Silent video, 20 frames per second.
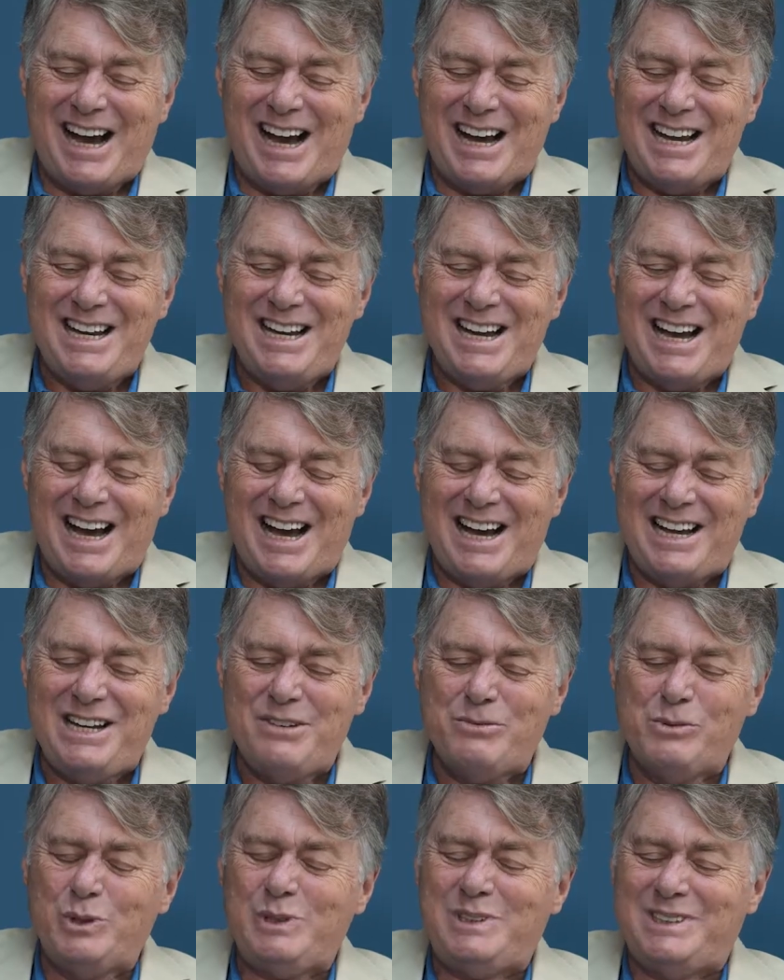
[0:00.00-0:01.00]
I, I
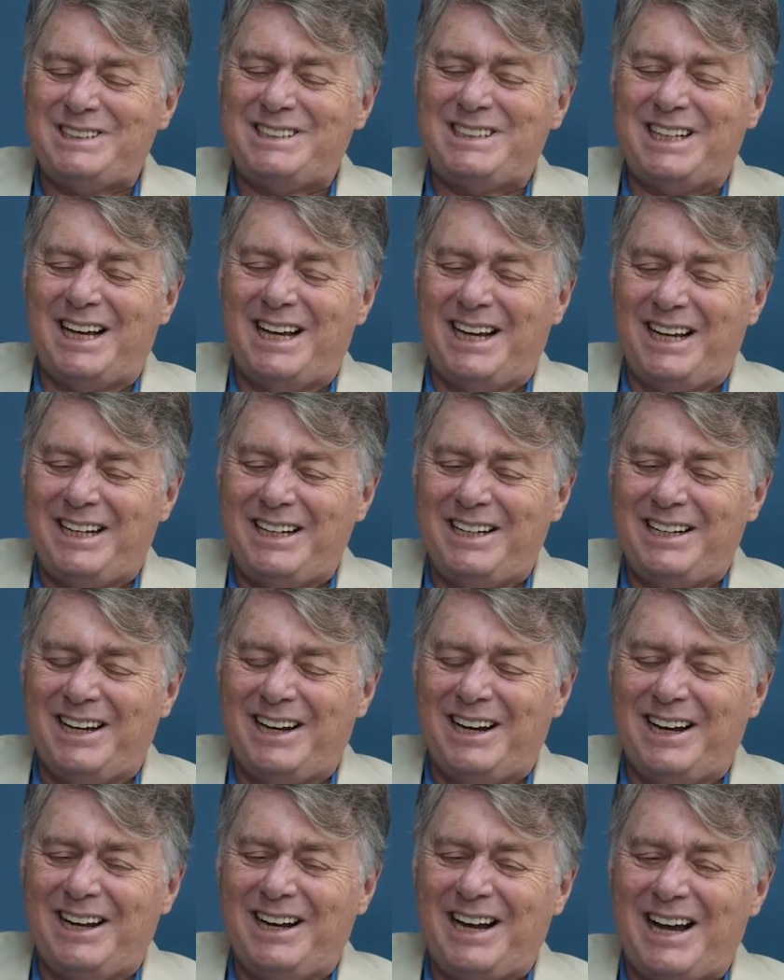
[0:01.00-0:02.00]
would say
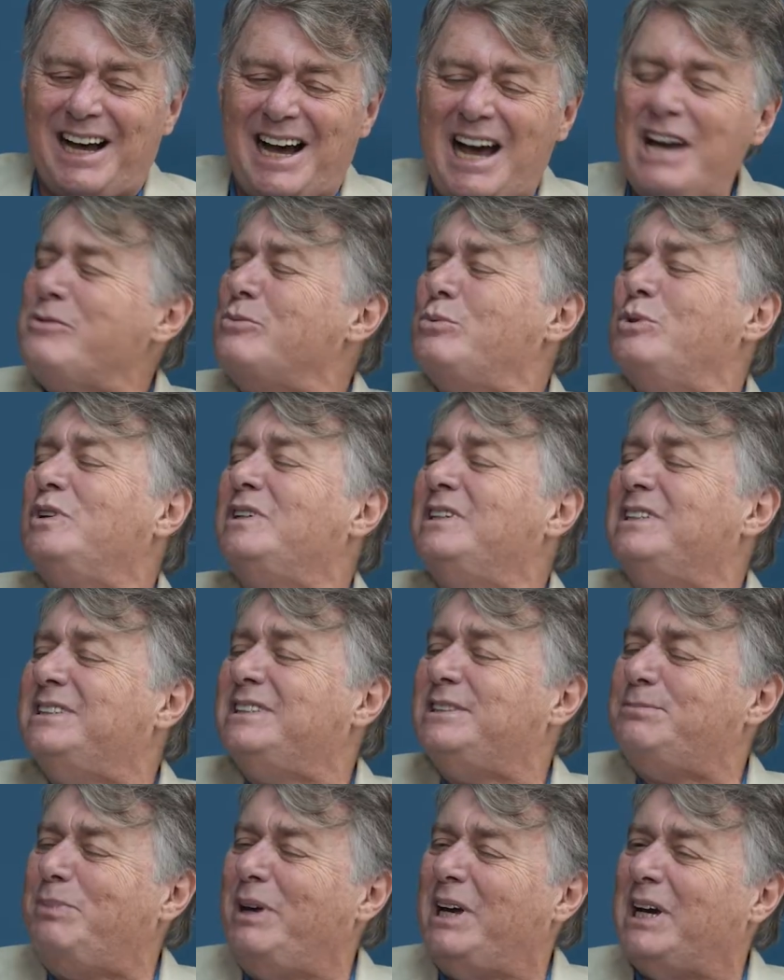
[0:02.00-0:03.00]
I wouldn't
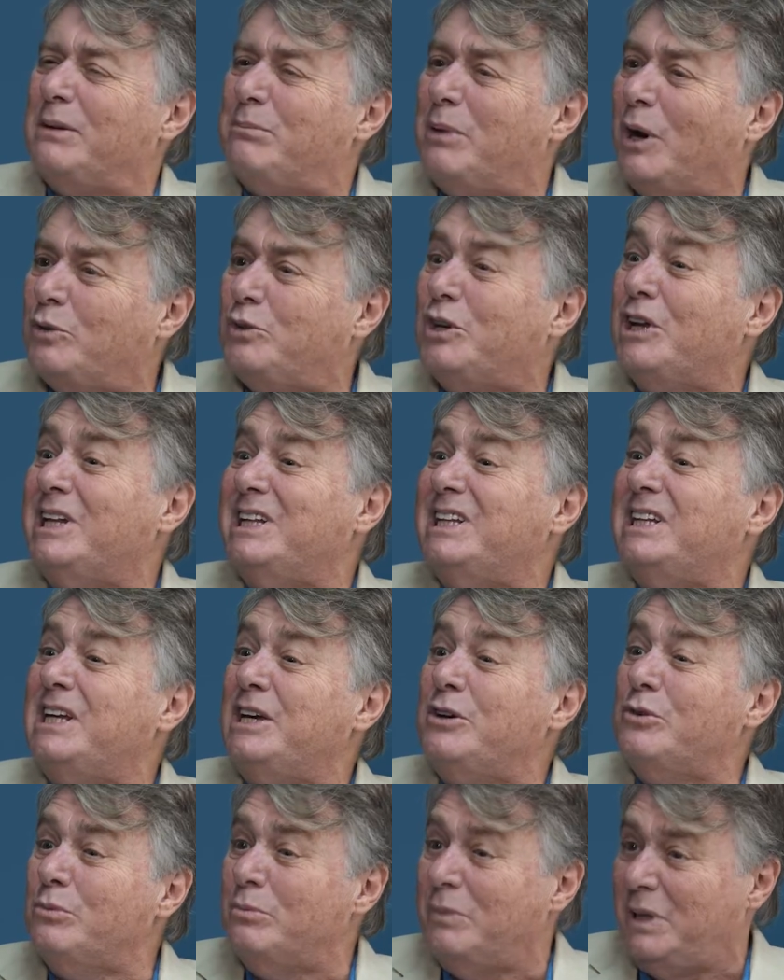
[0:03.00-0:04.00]
speak about a
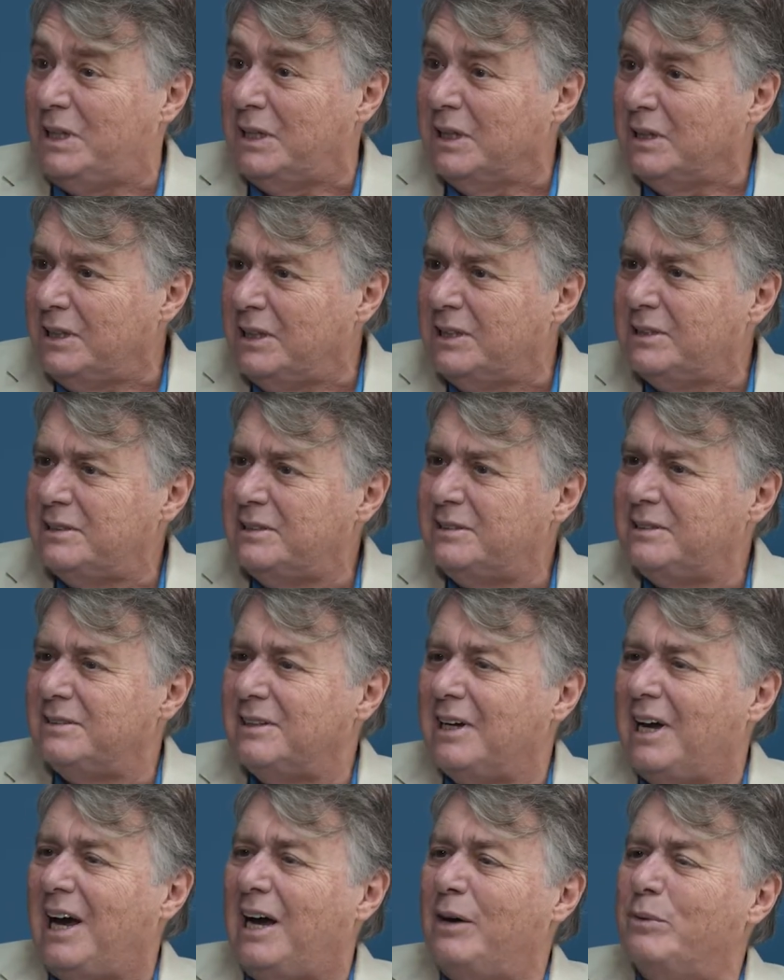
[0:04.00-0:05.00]
new Middle East,
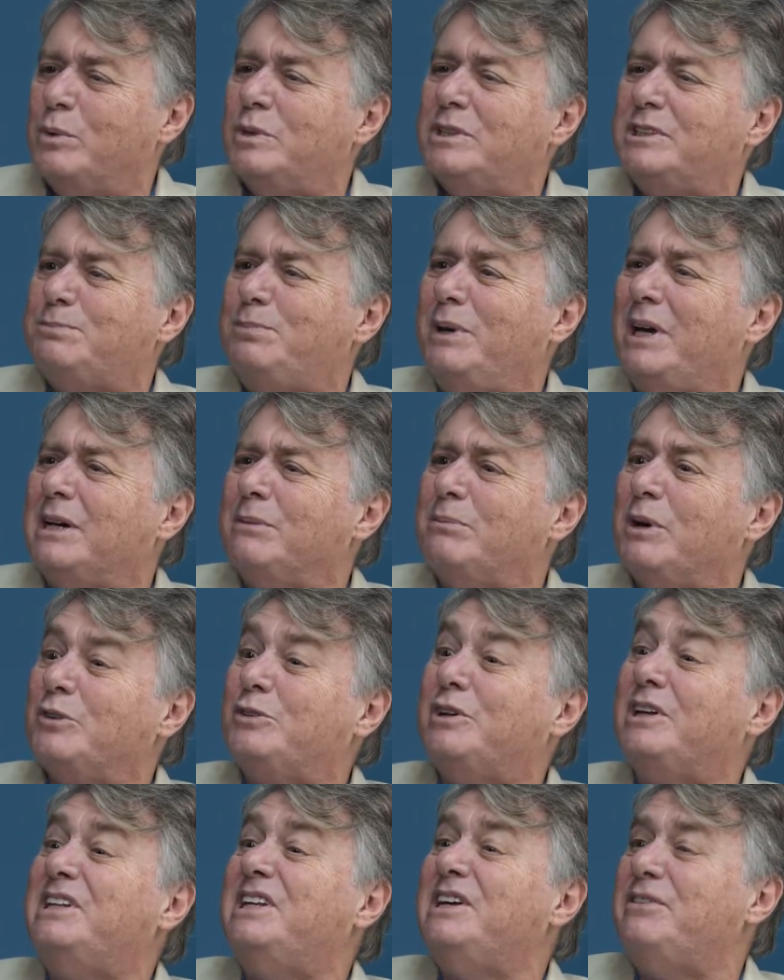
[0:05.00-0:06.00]
I would speak
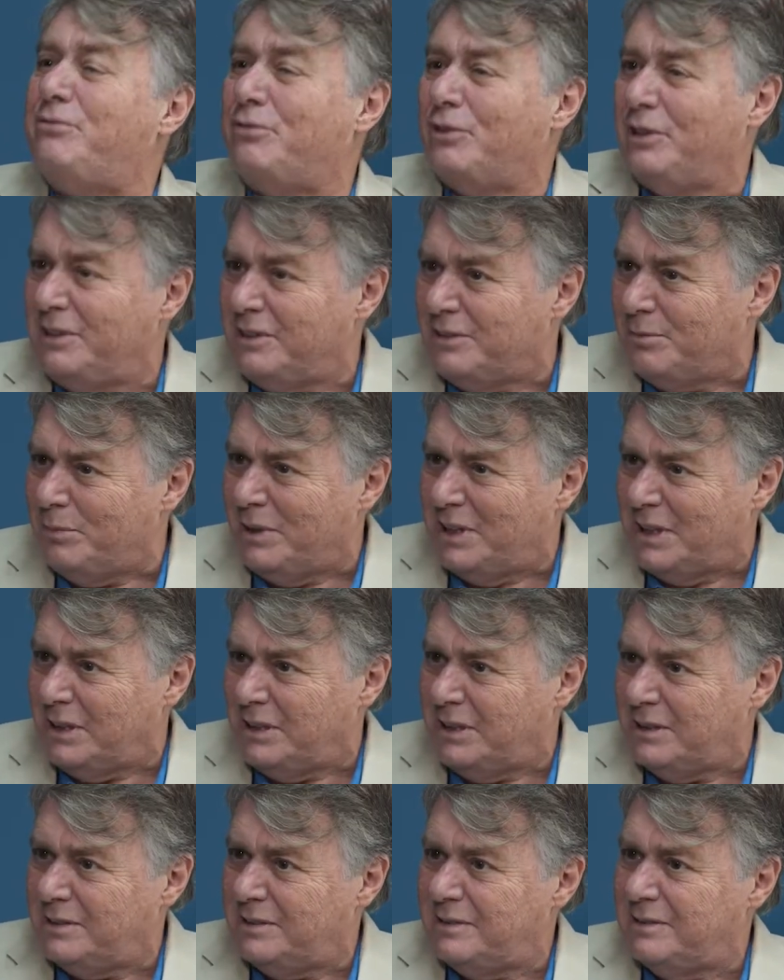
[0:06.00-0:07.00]
about a different Middle
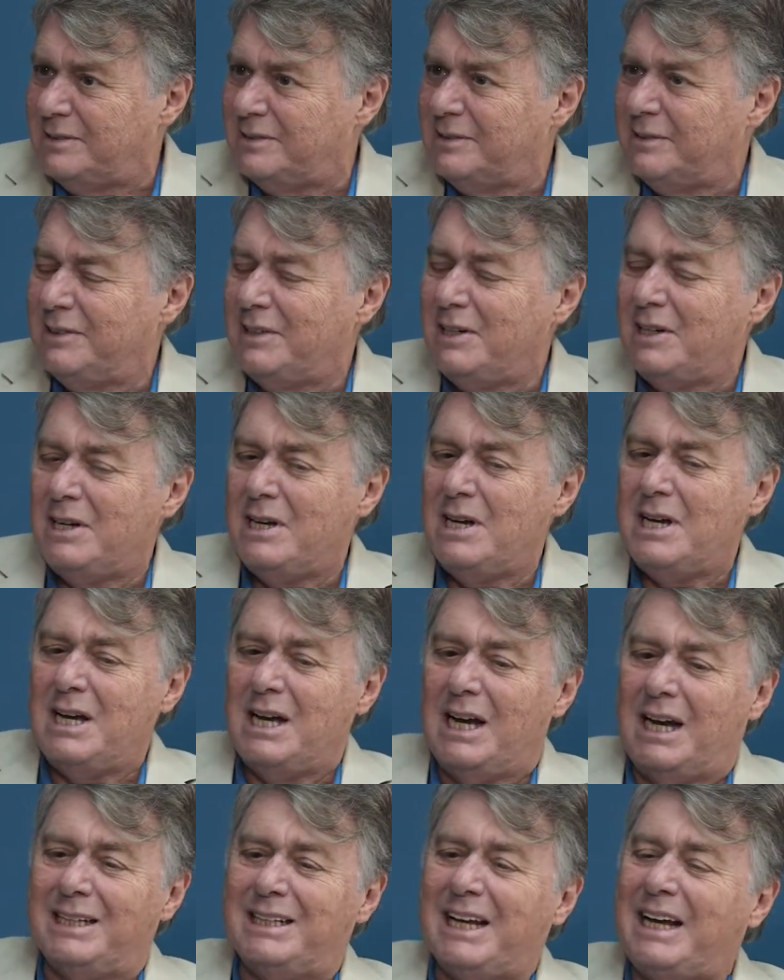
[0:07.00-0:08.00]
East. Okay.
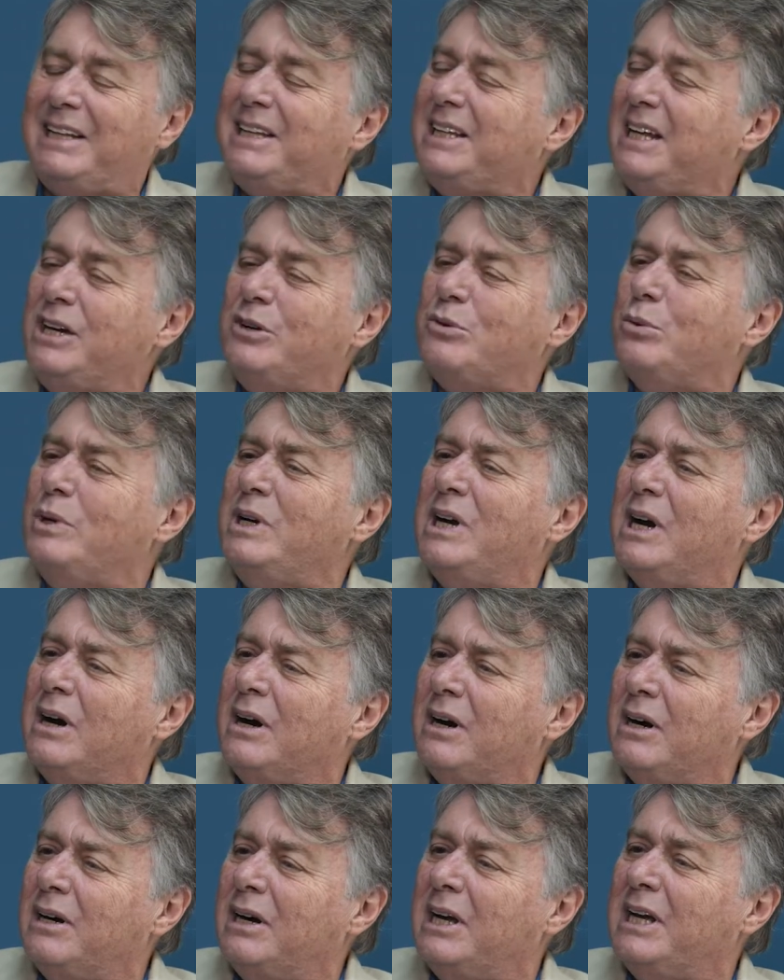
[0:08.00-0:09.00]
And I think we
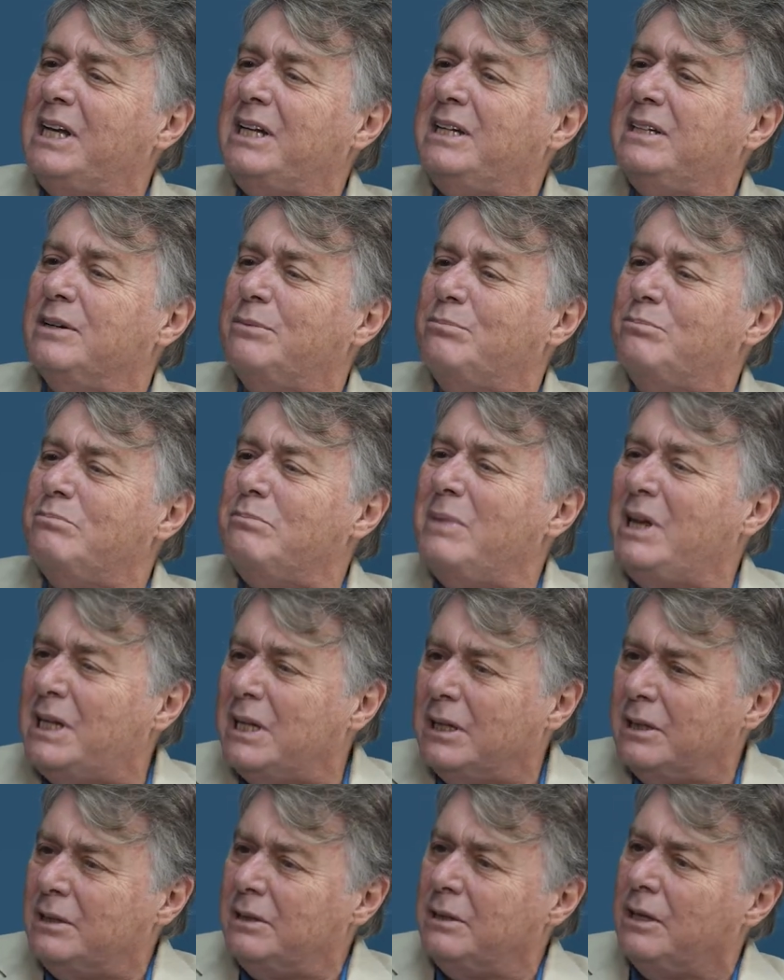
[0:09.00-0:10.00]
are in the
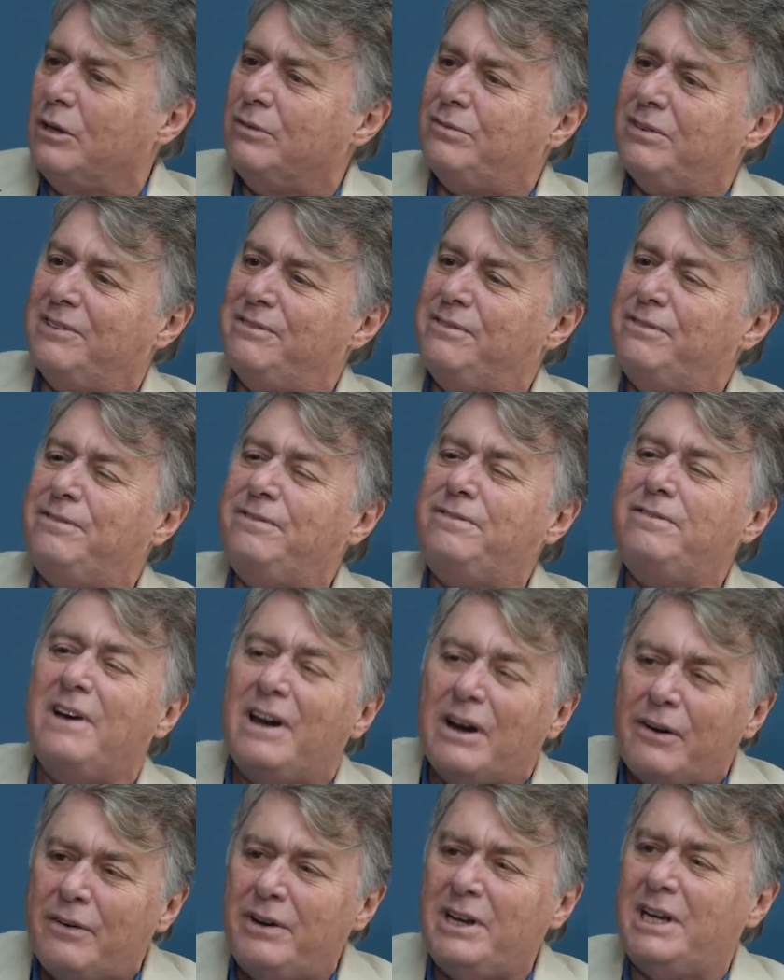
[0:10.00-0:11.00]
middle of a
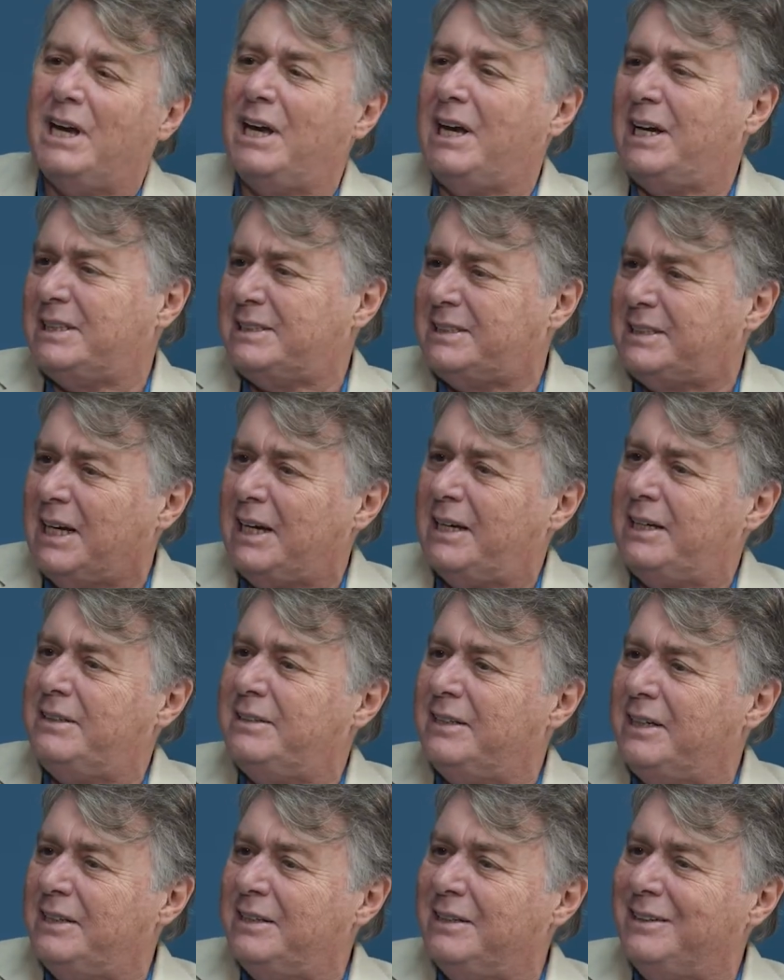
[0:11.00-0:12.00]
very
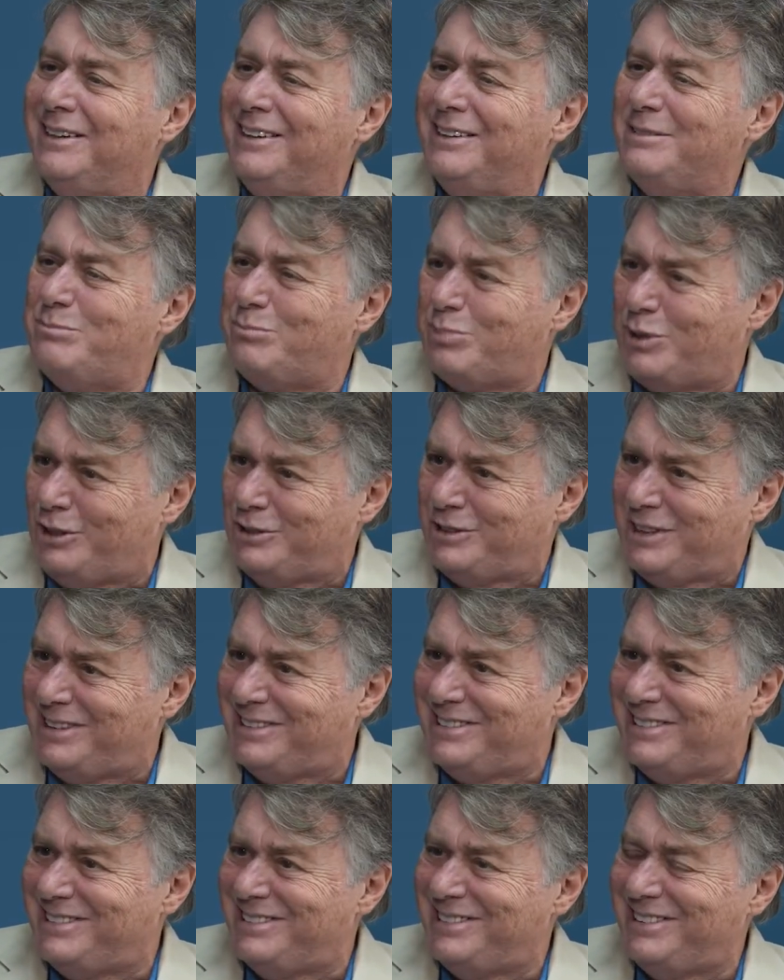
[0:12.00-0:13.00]
exciting
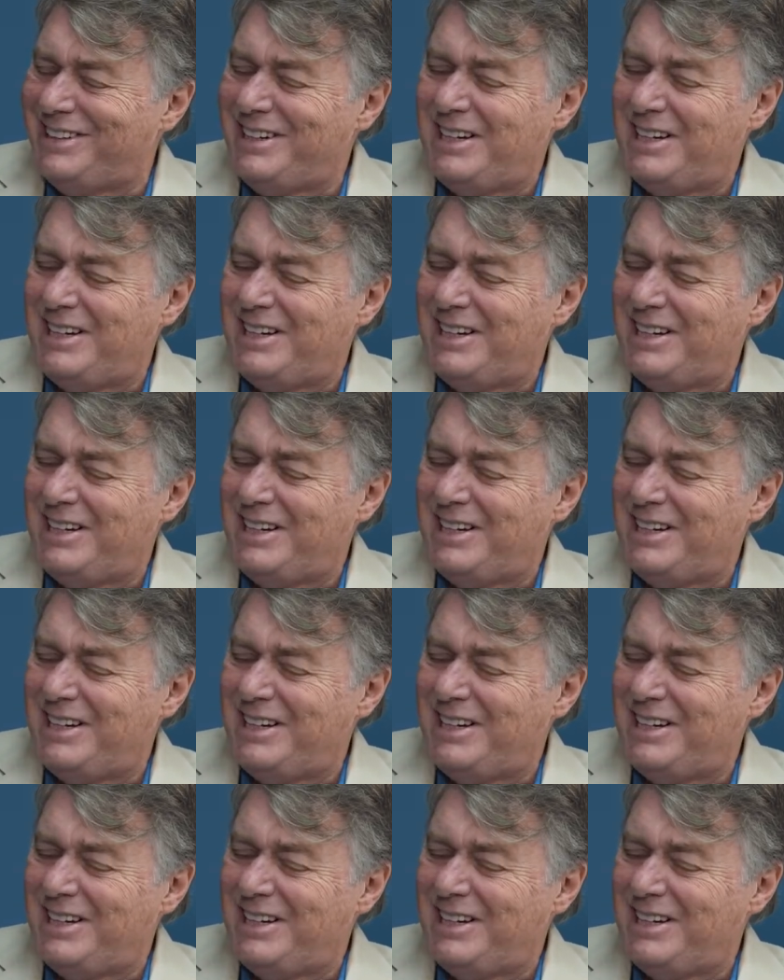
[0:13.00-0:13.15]
process.